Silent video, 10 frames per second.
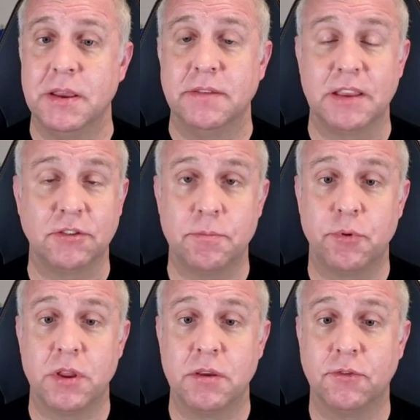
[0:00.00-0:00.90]
It's actually
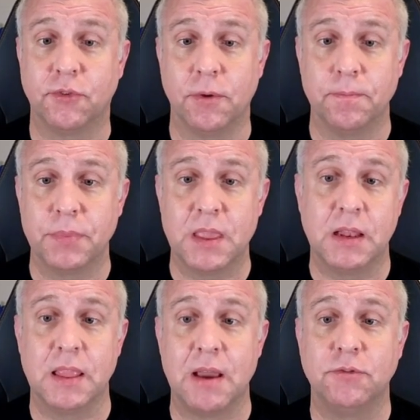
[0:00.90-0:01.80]
pretty useful. It
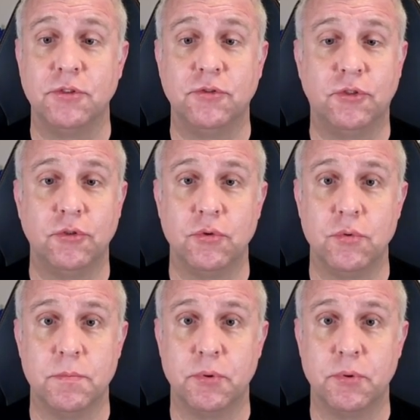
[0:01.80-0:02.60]
allows you to